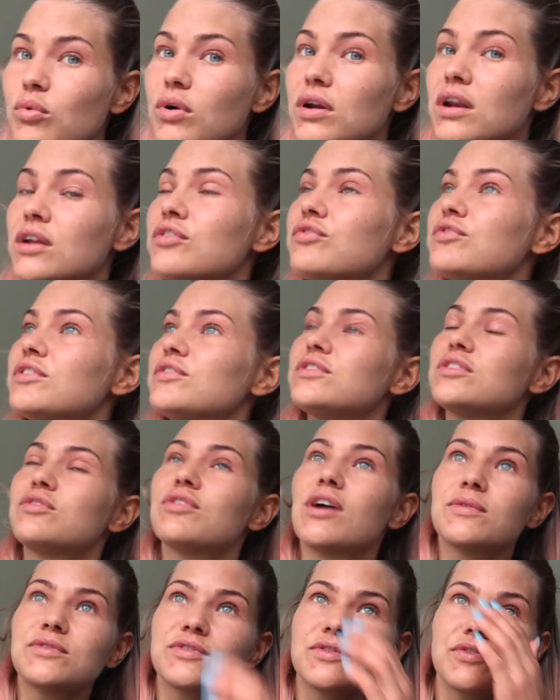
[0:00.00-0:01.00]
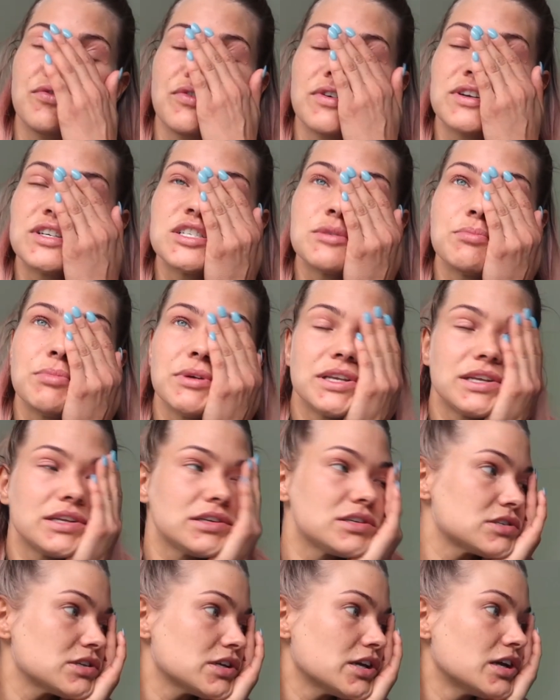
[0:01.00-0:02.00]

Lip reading: 150 grams of fresh spinach,